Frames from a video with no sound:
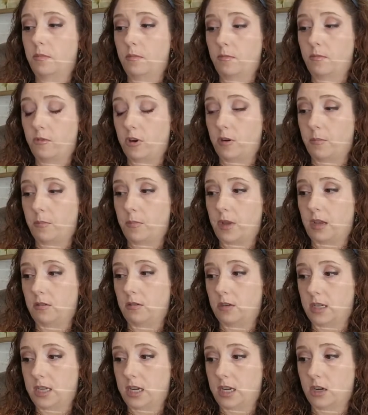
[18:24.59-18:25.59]
for about
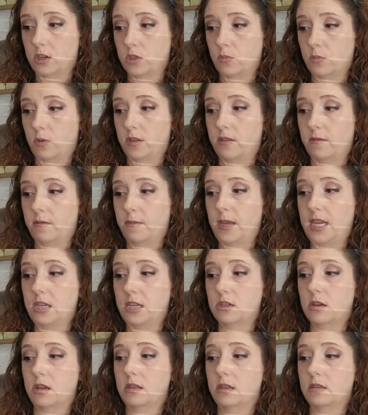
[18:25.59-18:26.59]
a year's worth of
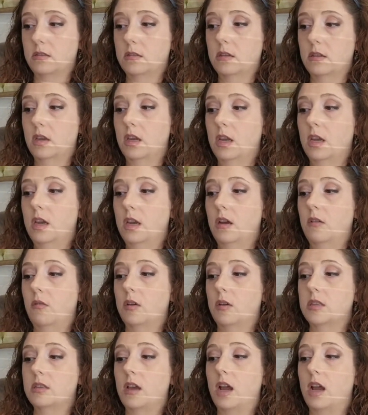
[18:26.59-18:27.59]
patients
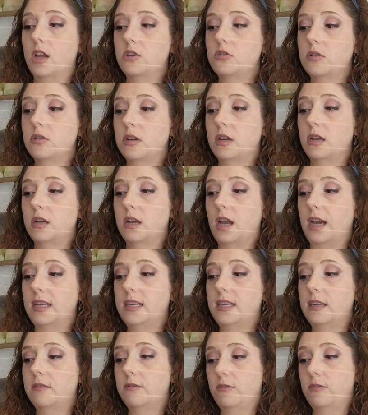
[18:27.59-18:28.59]
was
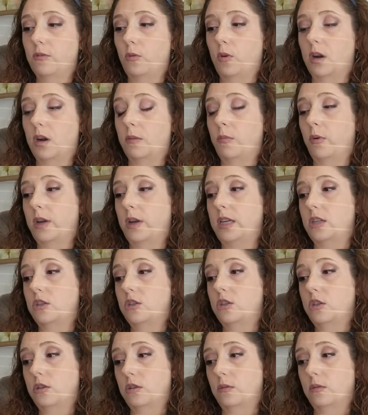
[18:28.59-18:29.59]

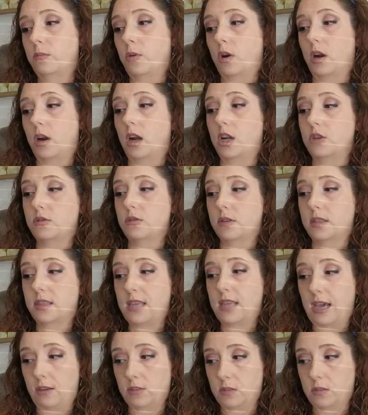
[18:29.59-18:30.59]
194.2 per
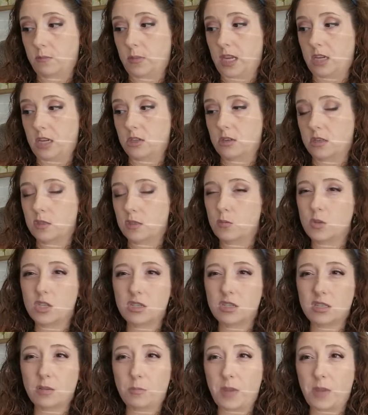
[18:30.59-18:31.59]
100,000 patients, which
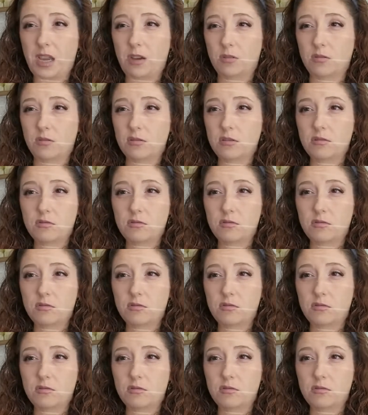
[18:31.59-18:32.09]
is about